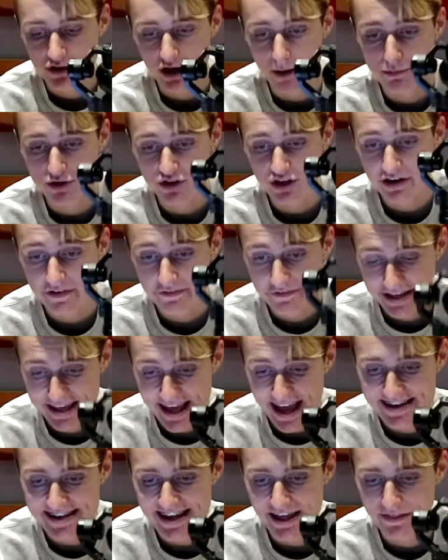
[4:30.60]
So I'm just going to
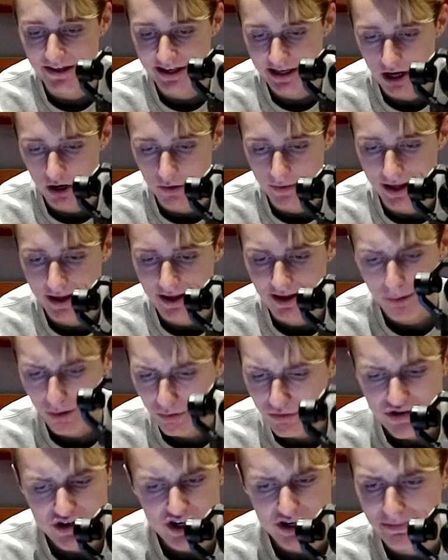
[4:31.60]
forget it and then go on it.
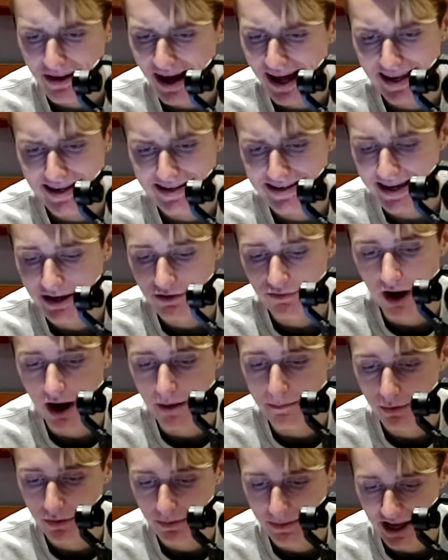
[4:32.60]
Apologies, balance, take it
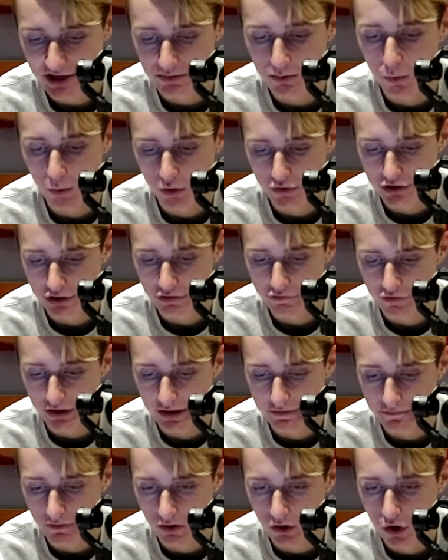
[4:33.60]
right. Put the password
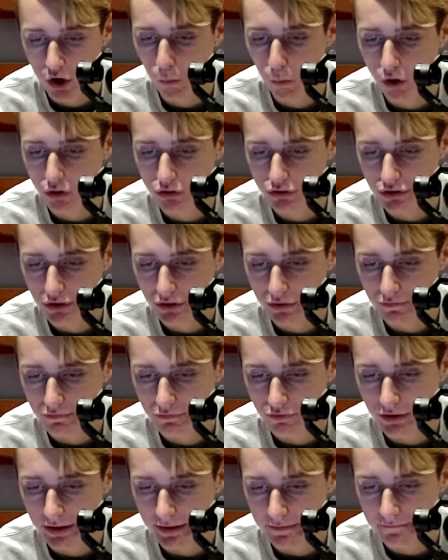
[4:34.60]
1234
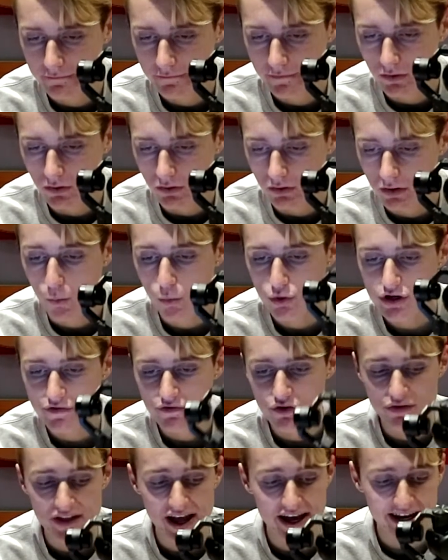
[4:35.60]
1234. Once you've
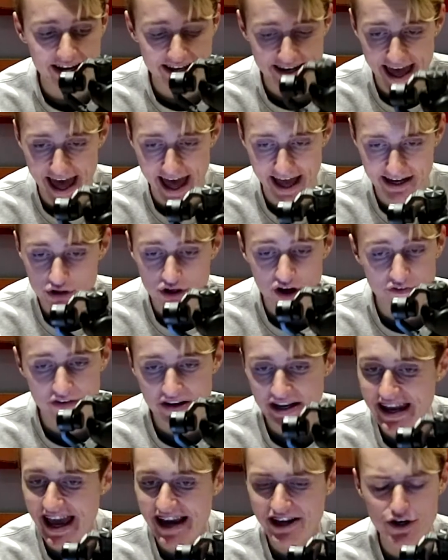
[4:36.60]
done that, connect. So I've
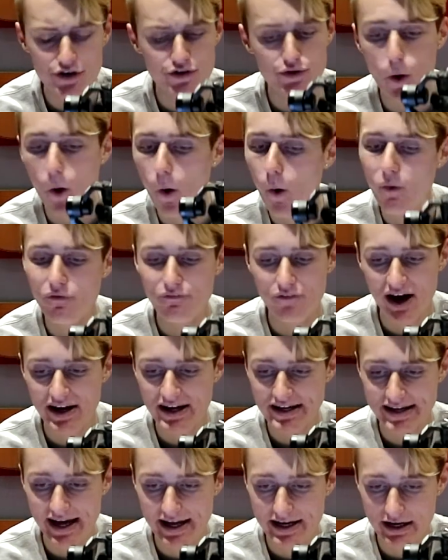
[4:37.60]
connected, all fine
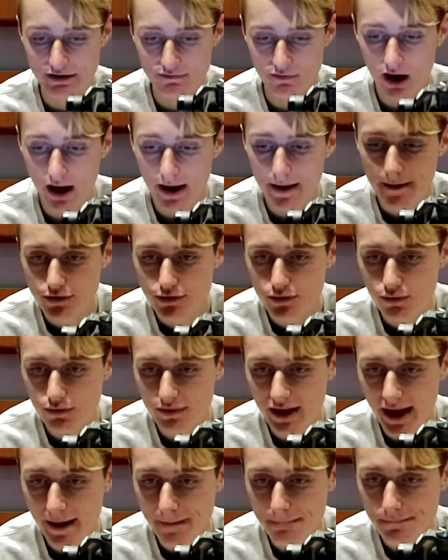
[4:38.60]
and dandy, right? Done
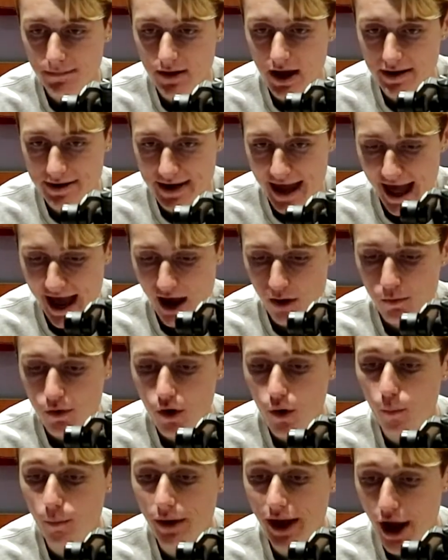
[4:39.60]
that. Now,
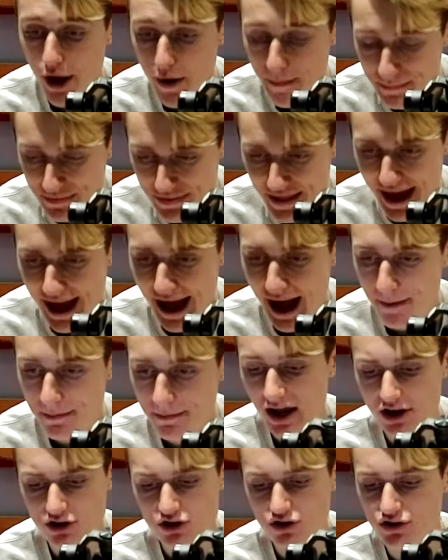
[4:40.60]
we open the
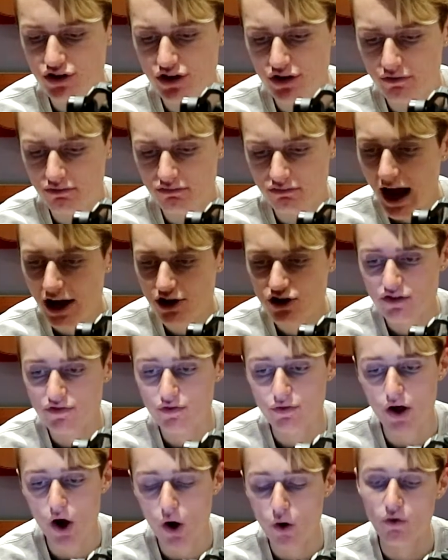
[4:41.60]
app. I should have
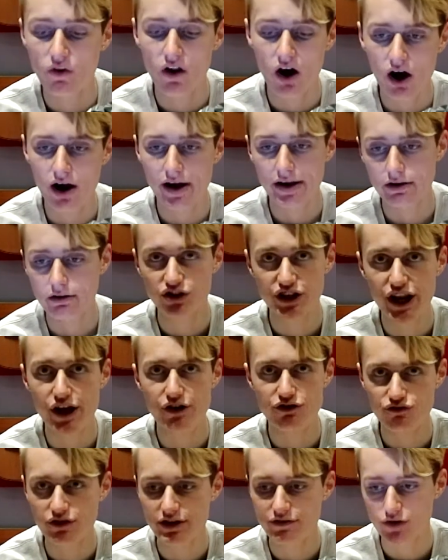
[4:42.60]
done the online, you know,
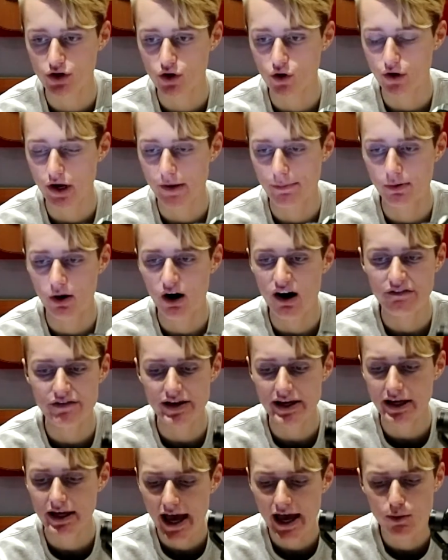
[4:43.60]
stream recorded, but I
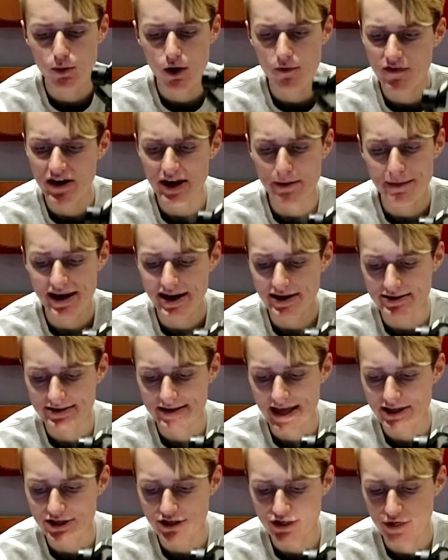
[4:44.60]
think it won't really make
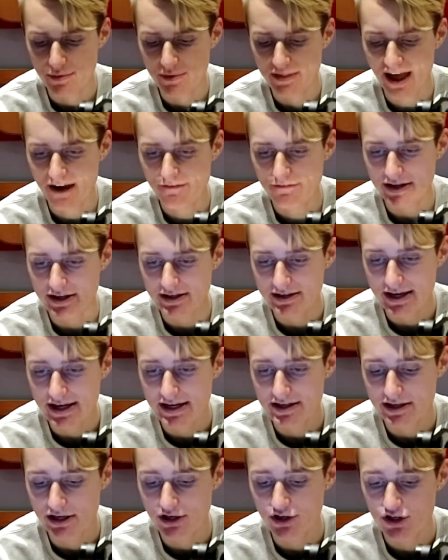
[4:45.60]
sense doing that. I think it's
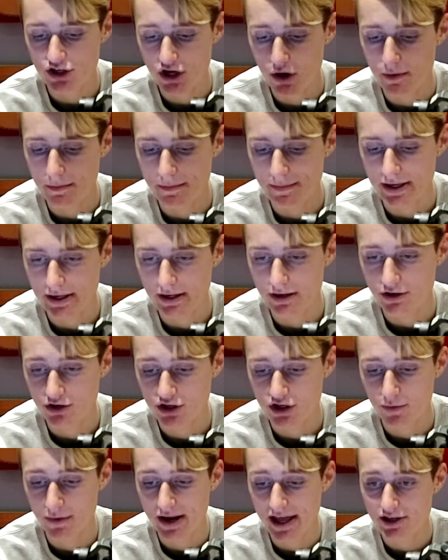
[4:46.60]
easier showing
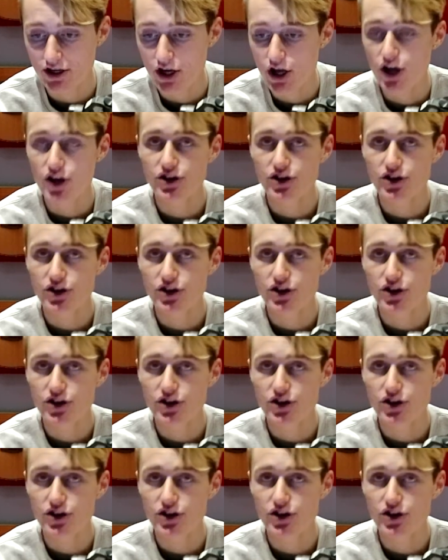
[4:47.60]
it.